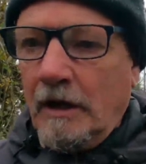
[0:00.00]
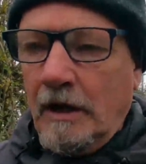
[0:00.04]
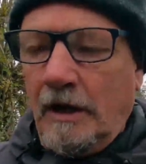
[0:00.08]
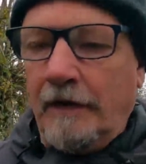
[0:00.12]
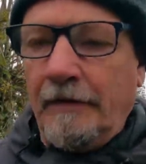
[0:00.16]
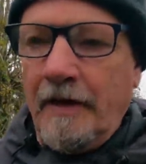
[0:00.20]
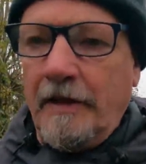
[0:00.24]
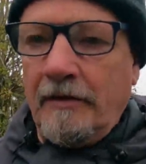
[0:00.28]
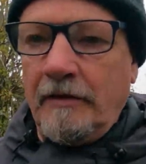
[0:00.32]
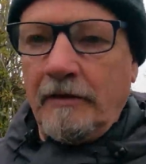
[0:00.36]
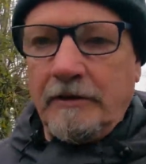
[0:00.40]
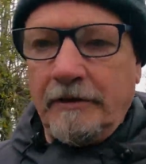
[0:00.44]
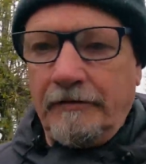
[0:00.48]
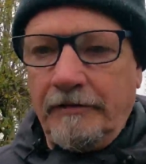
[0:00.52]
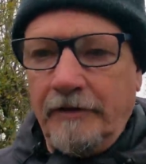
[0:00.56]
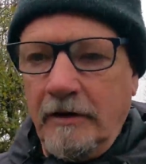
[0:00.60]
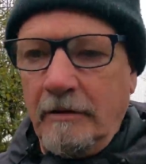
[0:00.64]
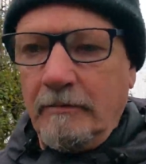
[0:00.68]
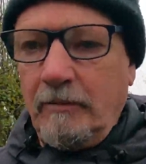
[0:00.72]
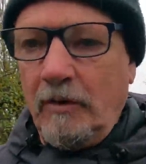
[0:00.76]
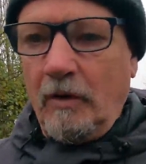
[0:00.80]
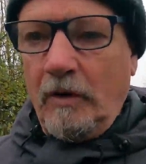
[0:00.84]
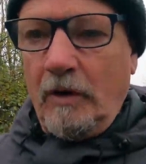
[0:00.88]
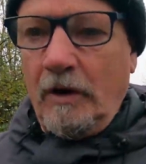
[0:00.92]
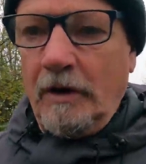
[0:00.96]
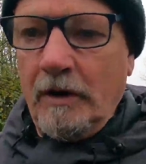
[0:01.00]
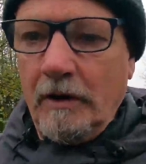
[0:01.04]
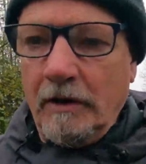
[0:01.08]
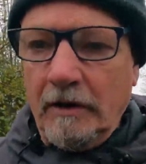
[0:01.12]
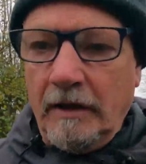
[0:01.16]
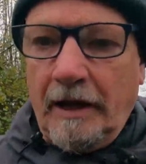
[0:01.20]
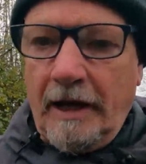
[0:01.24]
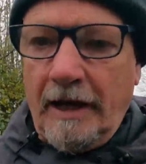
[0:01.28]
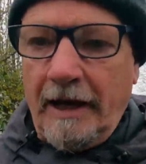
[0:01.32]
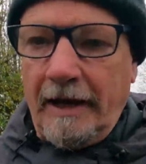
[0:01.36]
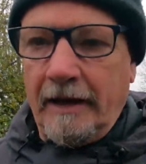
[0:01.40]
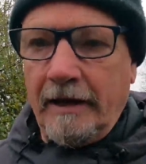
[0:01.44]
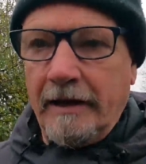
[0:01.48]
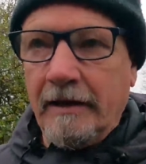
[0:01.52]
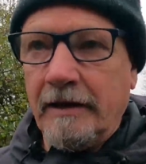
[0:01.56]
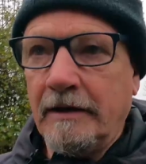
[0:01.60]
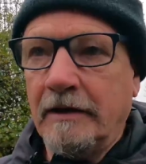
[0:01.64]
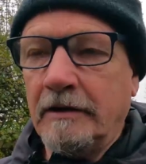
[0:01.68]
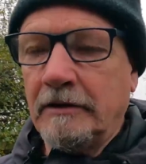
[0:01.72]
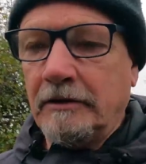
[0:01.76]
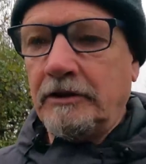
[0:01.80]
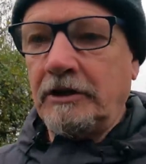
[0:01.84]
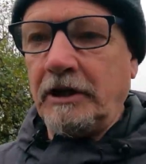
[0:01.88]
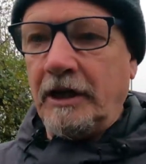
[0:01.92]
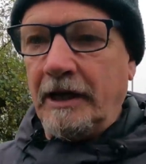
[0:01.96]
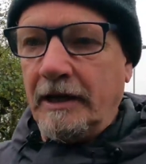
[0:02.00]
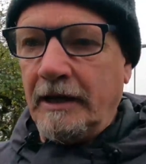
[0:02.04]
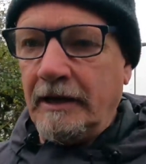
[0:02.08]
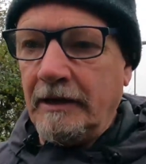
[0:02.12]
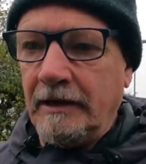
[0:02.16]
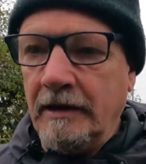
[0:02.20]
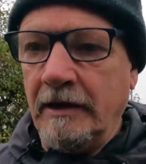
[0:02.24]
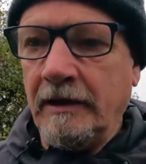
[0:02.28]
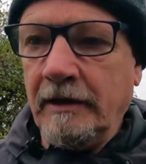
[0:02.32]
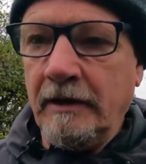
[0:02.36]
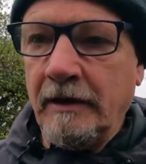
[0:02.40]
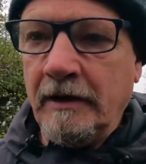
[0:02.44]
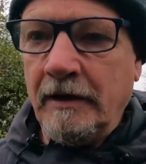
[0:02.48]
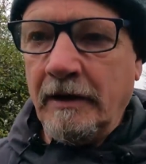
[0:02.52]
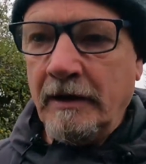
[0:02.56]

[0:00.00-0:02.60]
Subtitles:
And then there's a few more, like Jean,